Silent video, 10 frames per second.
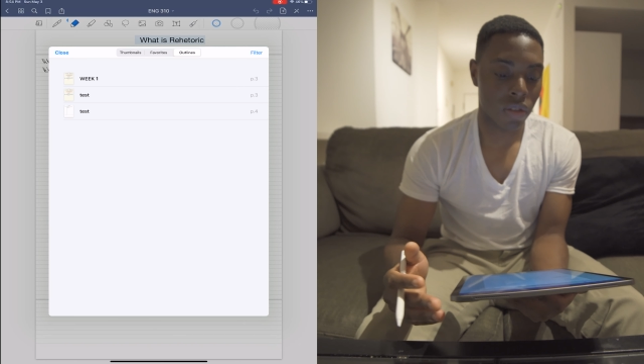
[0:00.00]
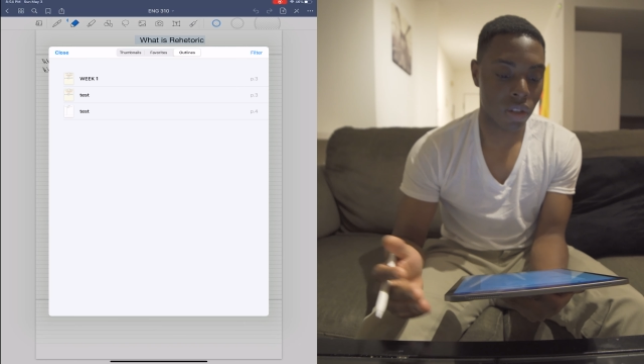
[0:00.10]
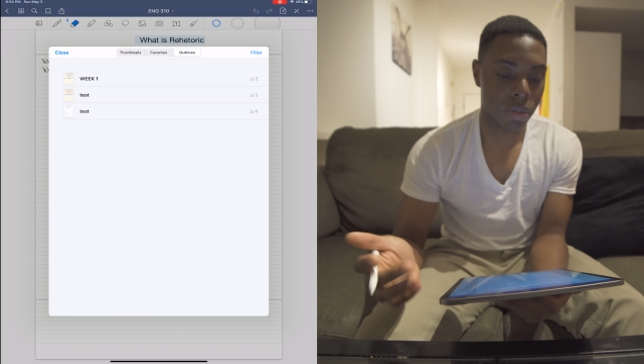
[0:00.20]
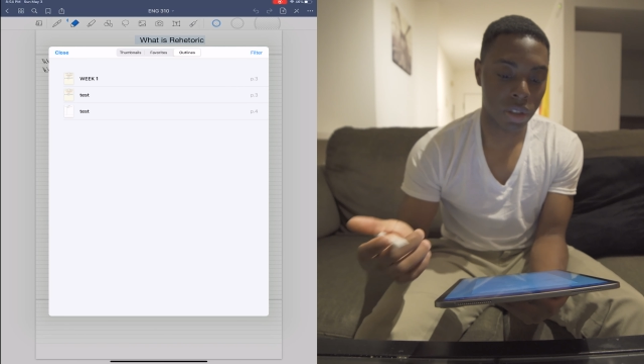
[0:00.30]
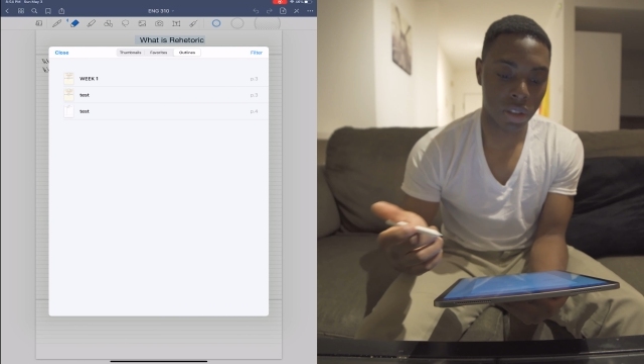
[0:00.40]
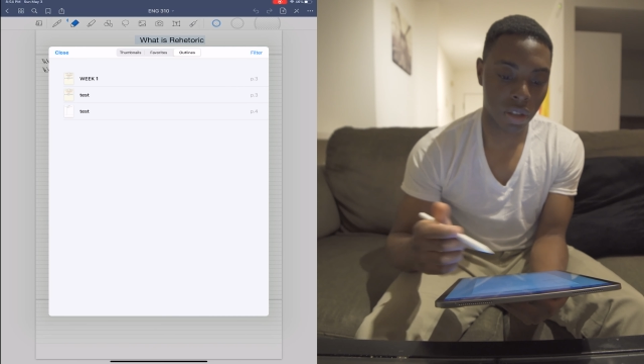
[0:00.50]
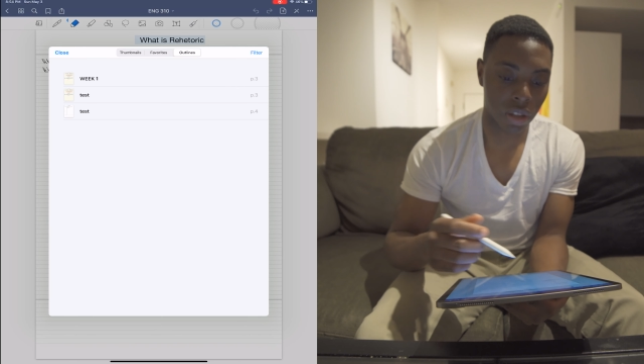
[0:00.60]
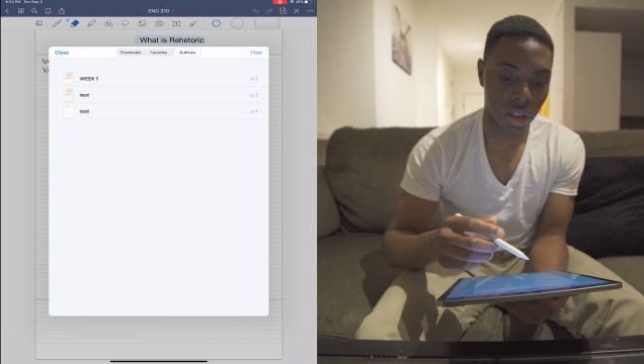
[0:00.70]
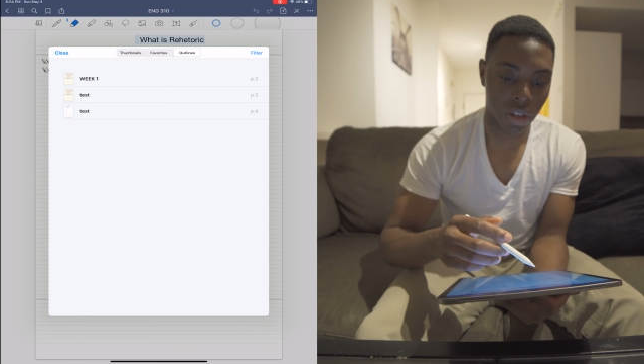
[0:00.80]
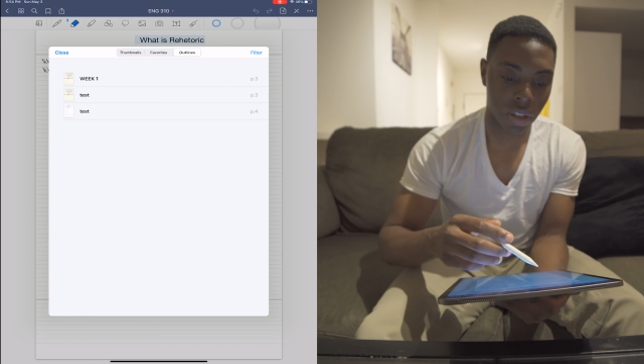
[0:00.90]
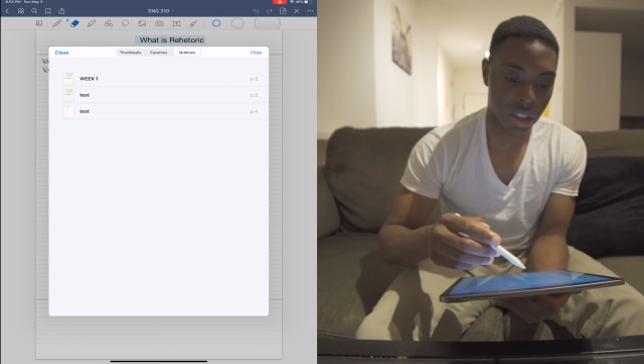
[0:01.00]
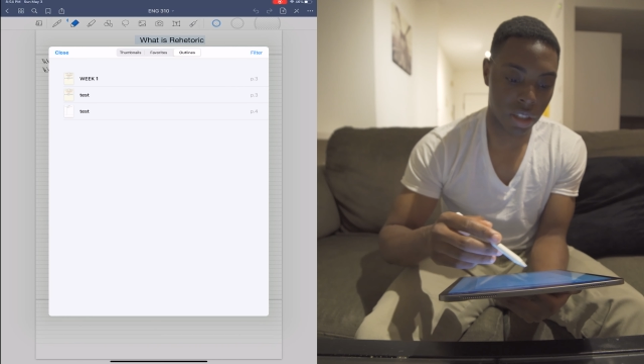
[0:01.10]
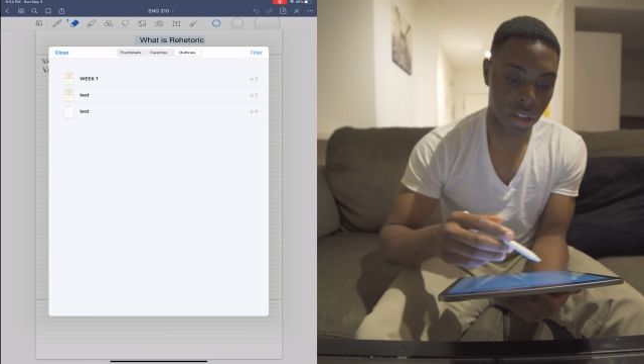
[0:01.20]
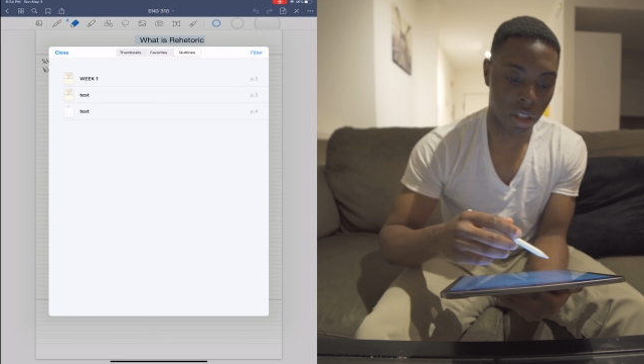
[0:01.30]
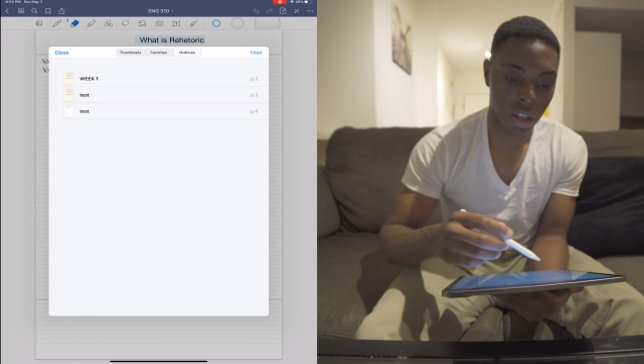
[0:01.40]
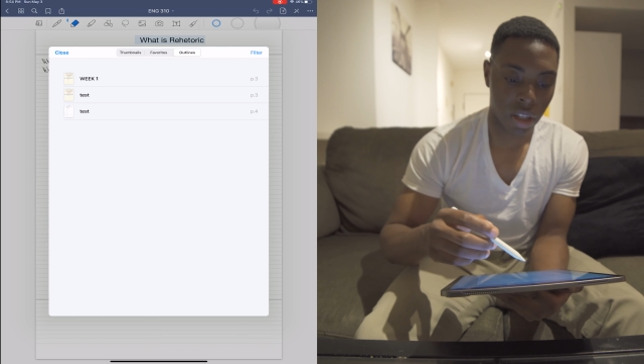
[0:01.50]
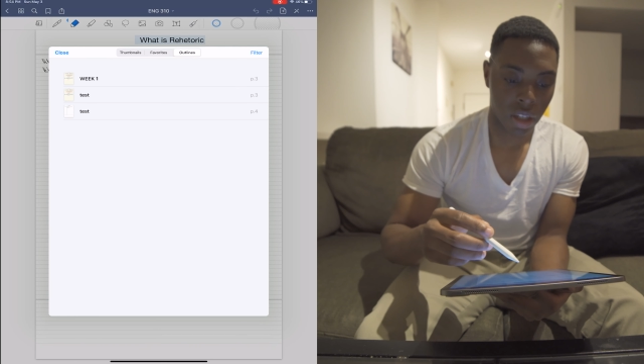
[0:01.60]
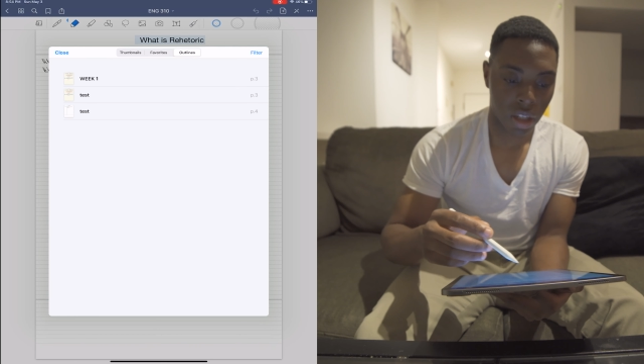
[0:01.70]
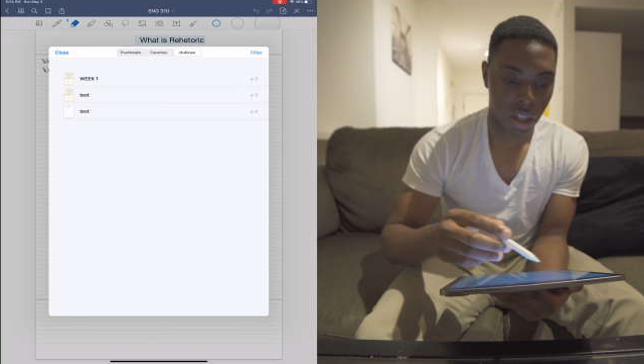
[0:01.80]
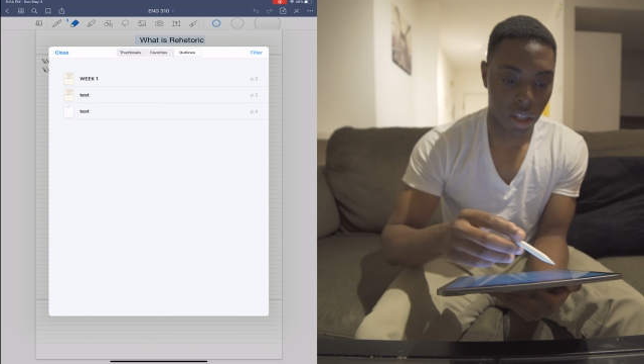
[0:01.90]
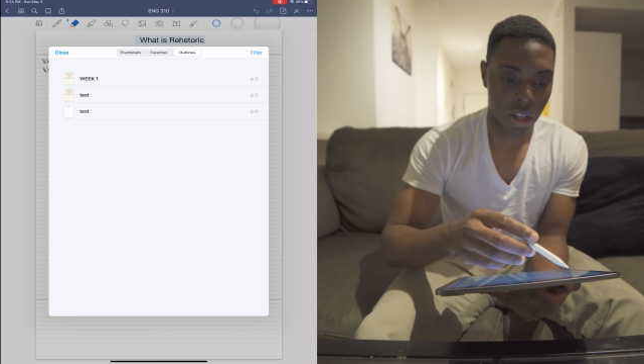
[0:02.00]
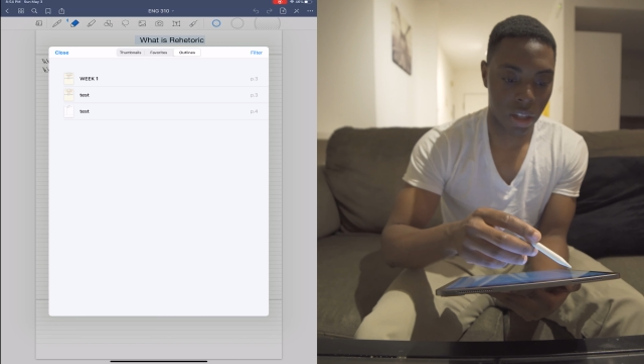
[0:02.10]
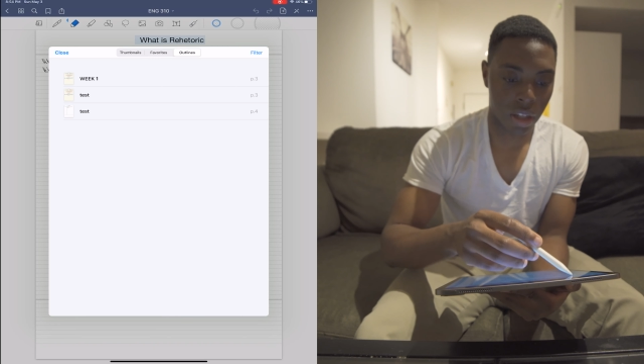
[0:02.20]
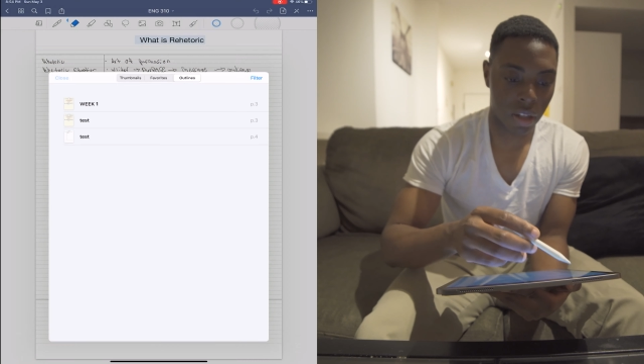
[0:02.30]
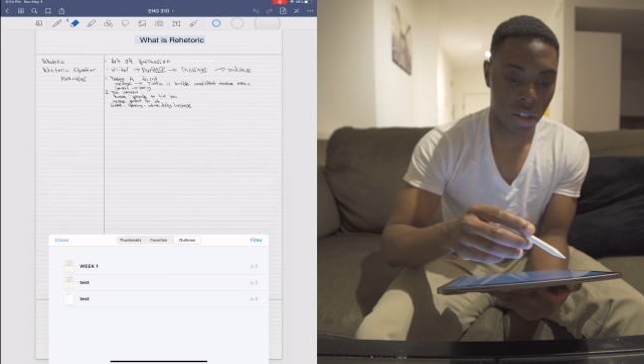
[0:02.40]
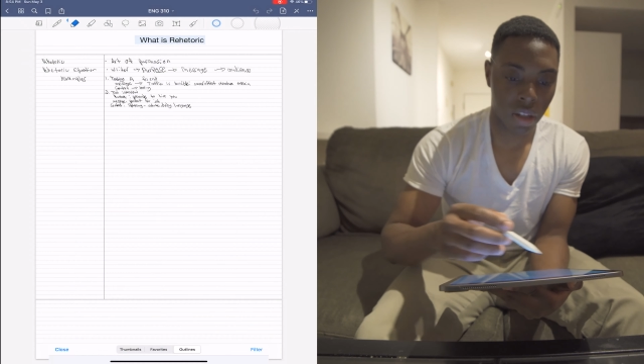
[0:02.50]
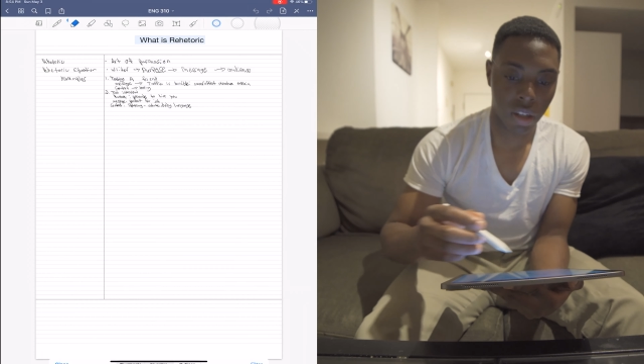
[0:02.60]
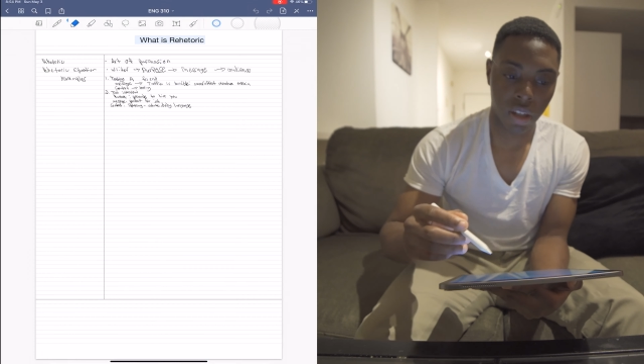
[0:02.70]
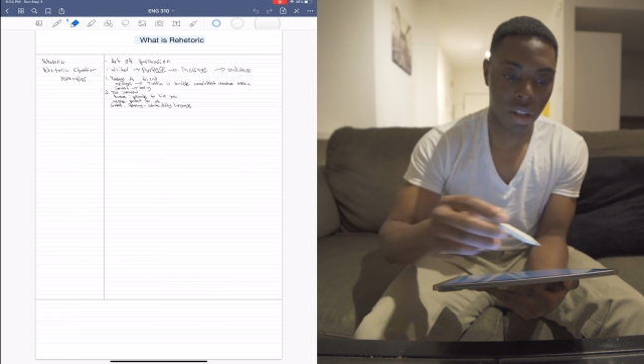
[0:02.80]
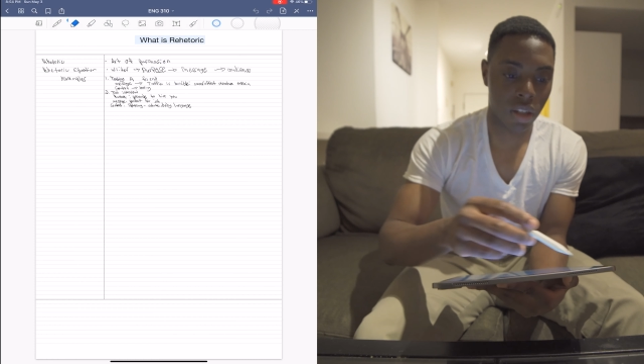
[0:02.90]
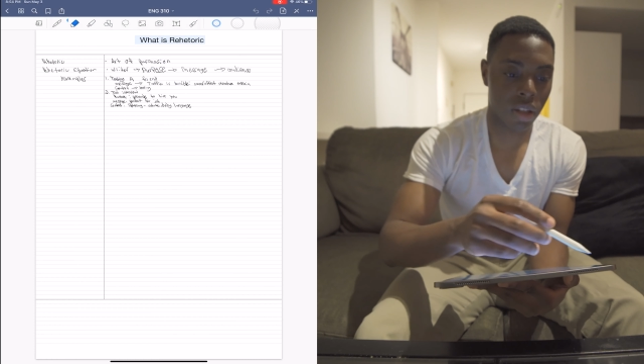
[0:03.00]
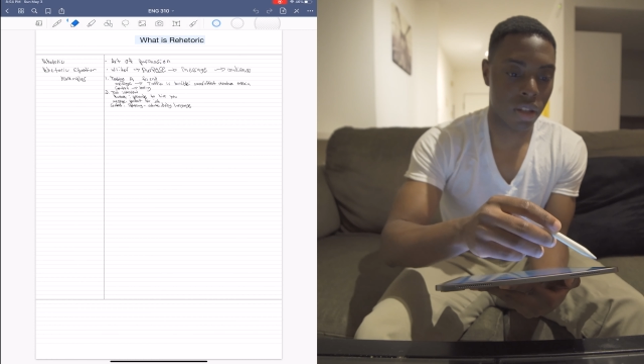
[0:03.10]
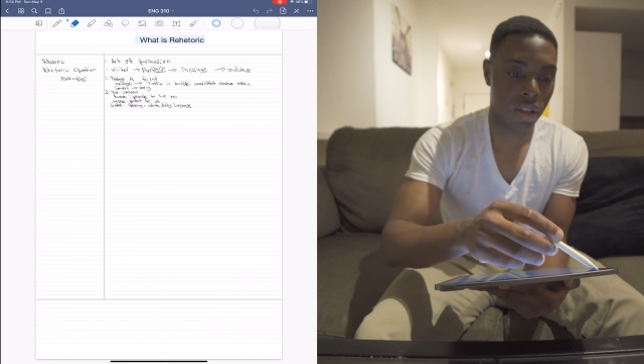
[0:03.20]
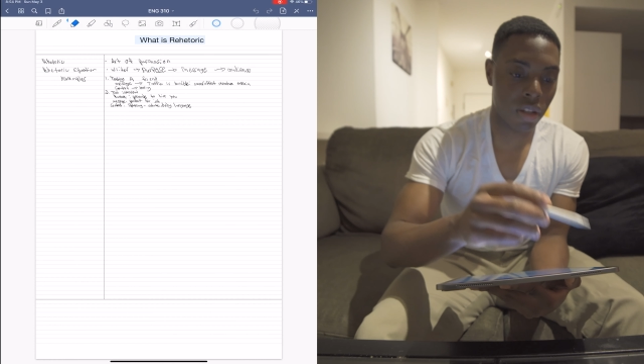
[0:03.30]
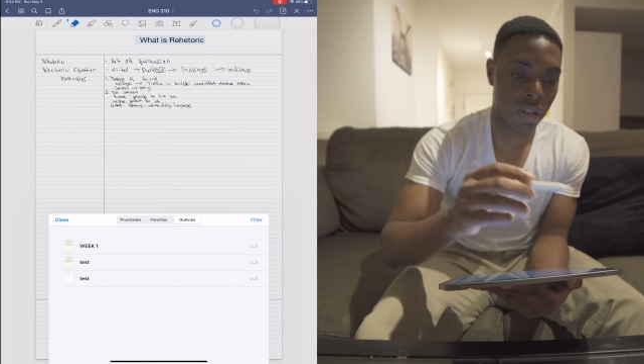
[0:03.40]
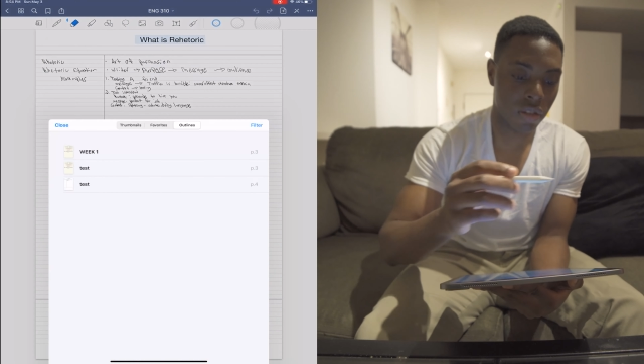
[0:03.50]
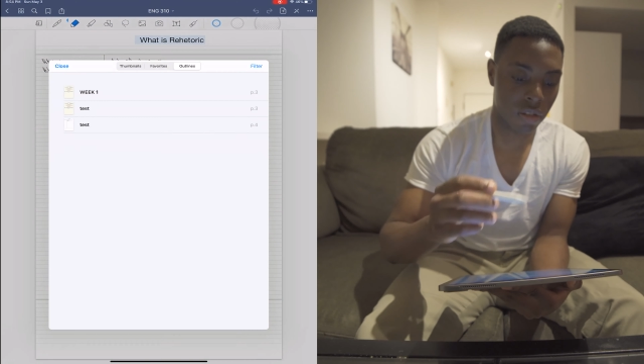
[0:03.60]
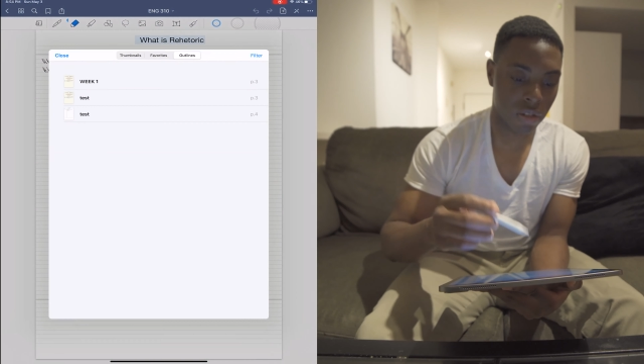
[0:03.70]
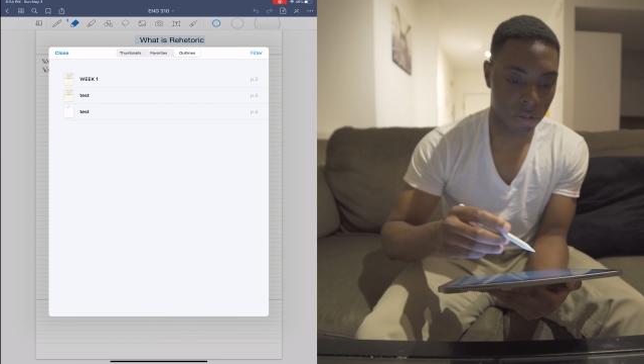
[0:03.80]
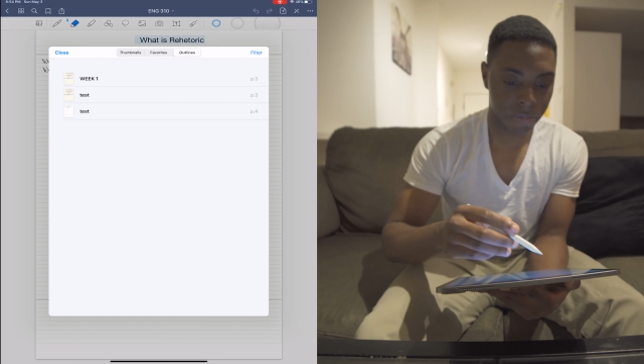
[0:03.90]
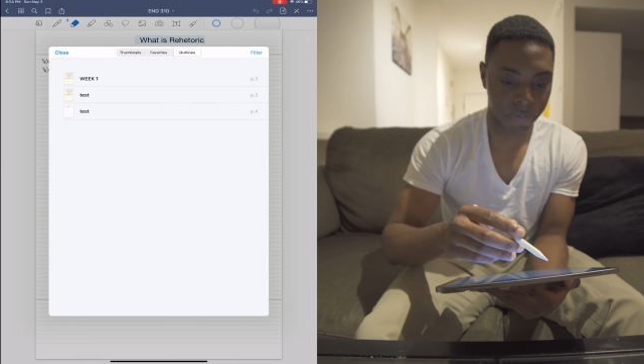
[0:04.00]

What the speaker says: So I'm just going to go ahead and hit this.